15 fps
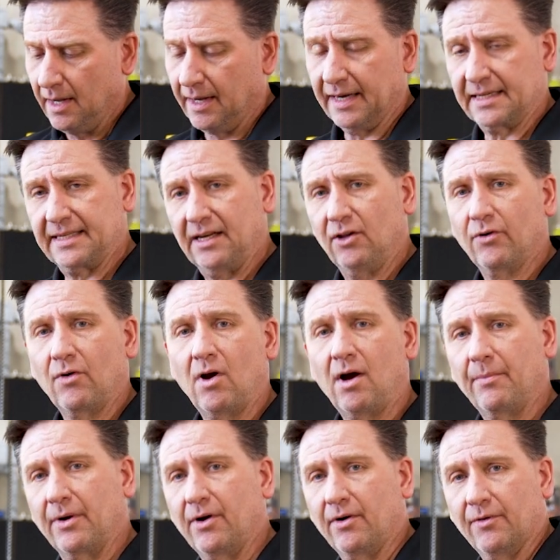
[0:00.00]

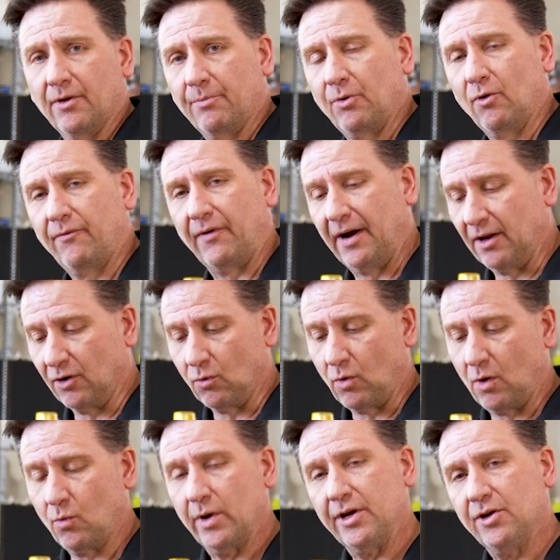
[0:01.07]
accelerometer in the profiler,
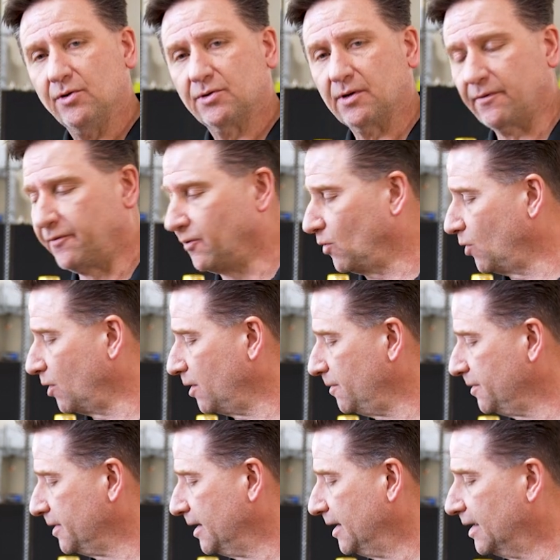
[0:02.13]
what we use it
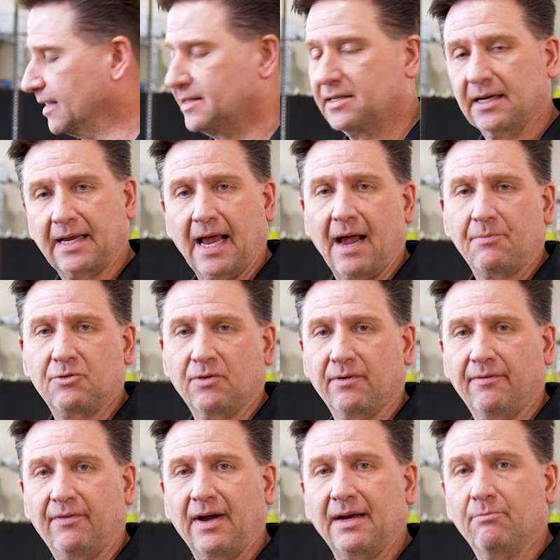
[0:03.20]
for is to capture the
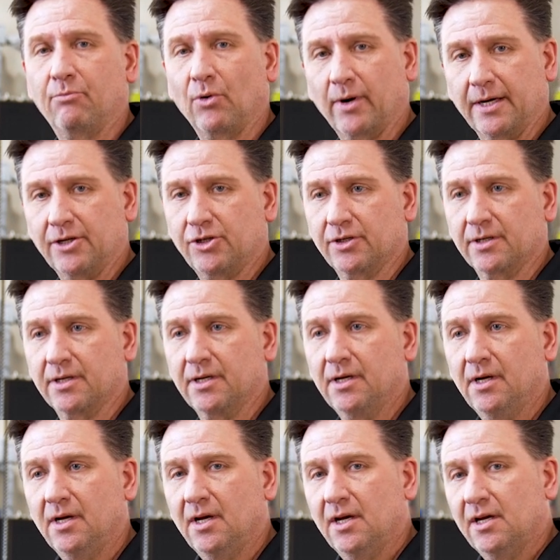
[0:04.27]
vibration.
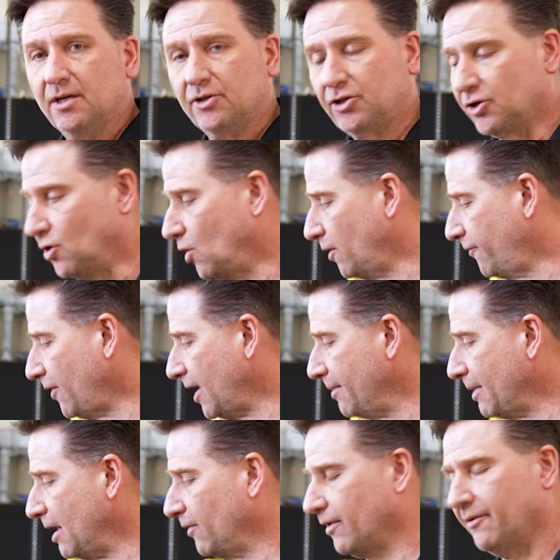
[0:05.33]
So if
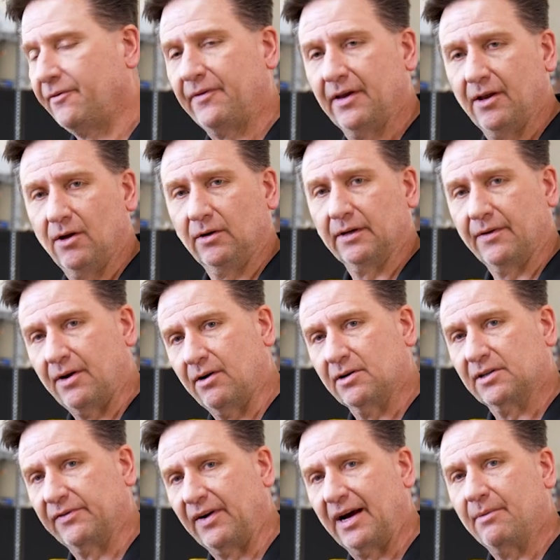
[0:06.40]
I'm out in the field and
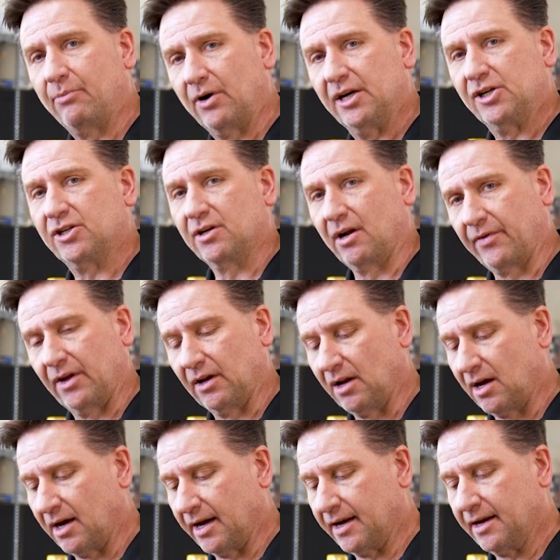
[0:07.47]
there's vibration on the
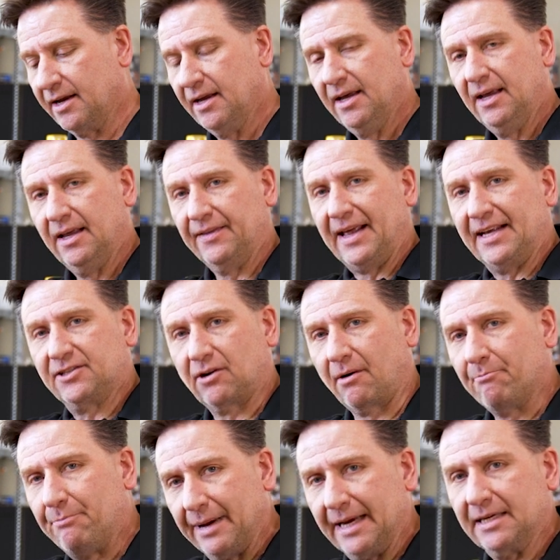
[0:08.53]
line, that's our
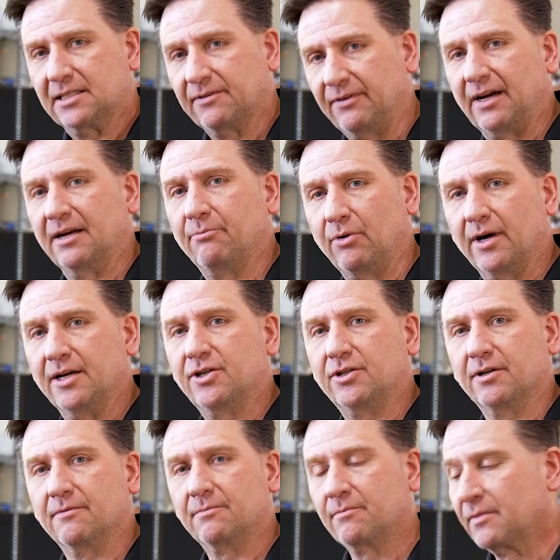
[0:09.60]
base
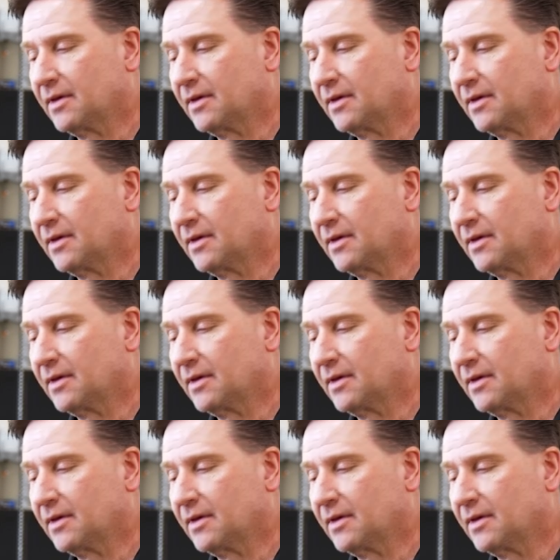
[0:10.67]
vibration.